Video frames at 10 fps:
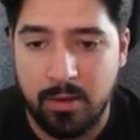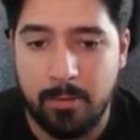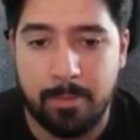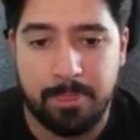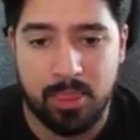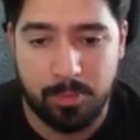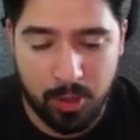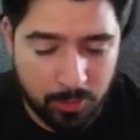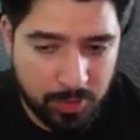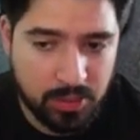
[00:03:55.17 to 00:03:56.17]
The
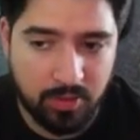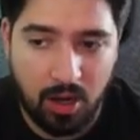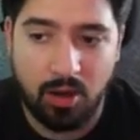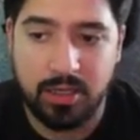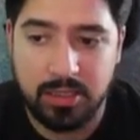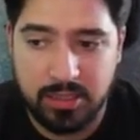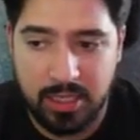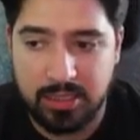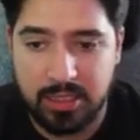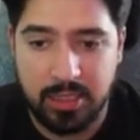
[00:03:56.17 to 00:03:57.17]
purpose of the audience
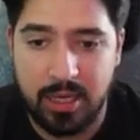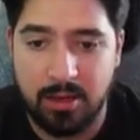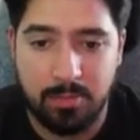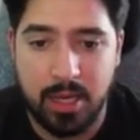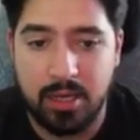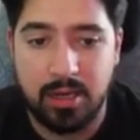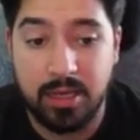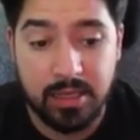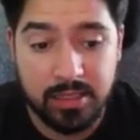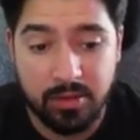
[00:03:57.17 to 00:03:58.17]
testing campaign
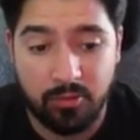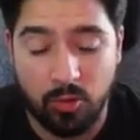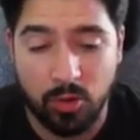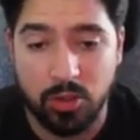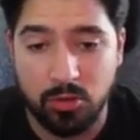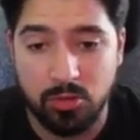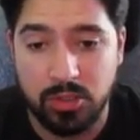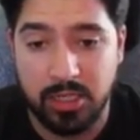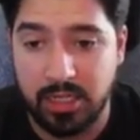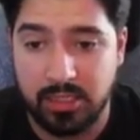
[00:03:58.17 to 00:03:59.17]
isn't for you to
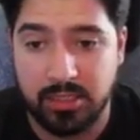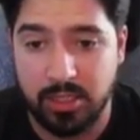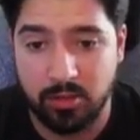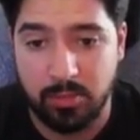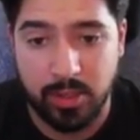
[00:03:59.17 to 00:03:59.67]
necessarily become